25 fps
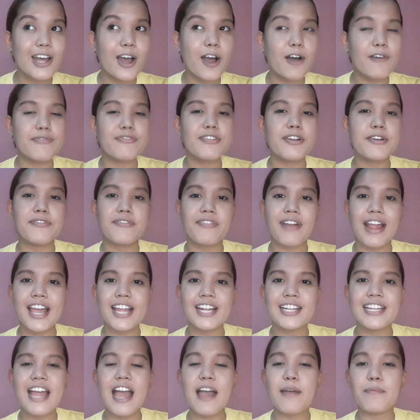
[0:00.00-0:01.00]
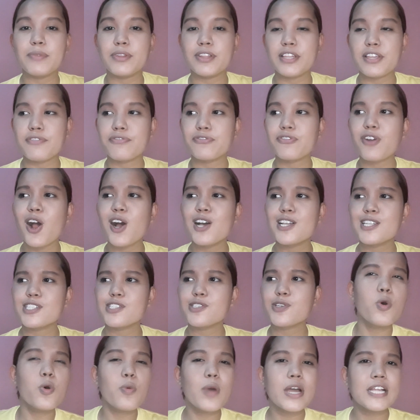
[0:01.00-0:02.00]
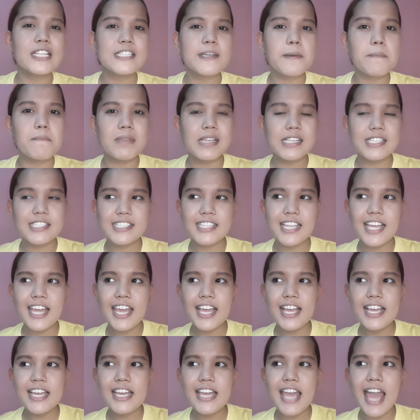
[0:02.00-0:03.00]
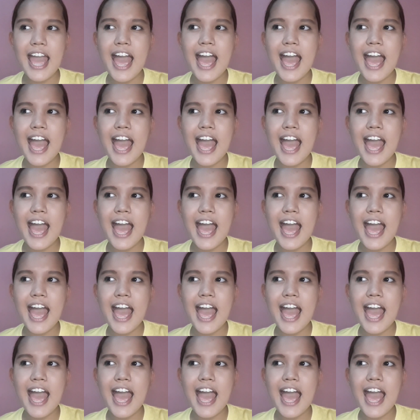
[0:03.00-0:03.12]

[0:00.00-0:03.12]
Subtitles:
of their friend Emily Frost, who went missing,